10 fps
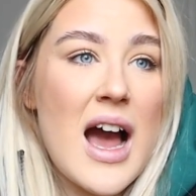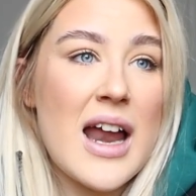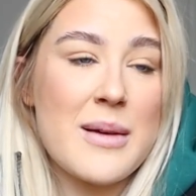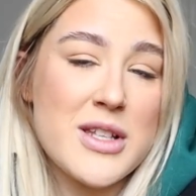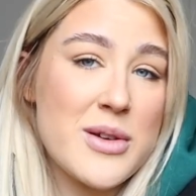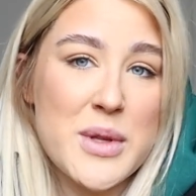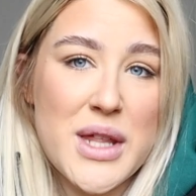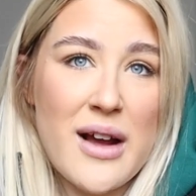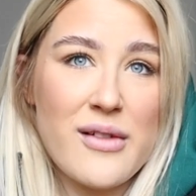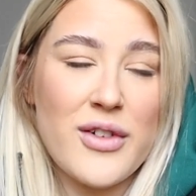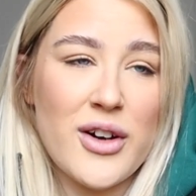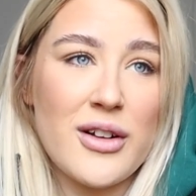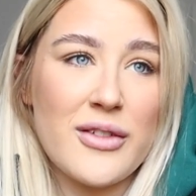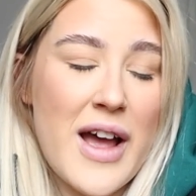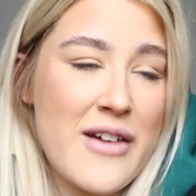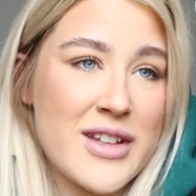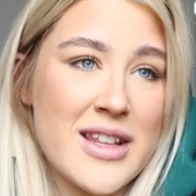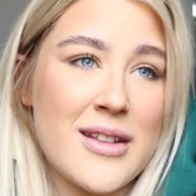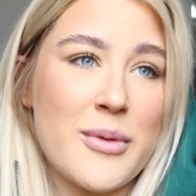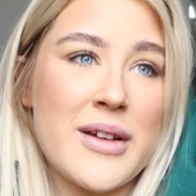and I'm super thankful for
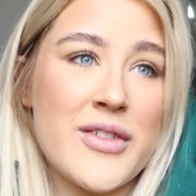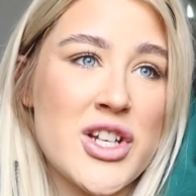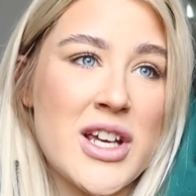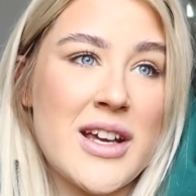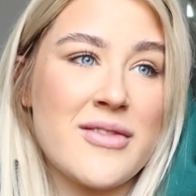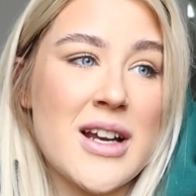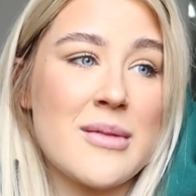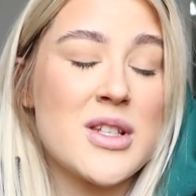everything that we've achieved and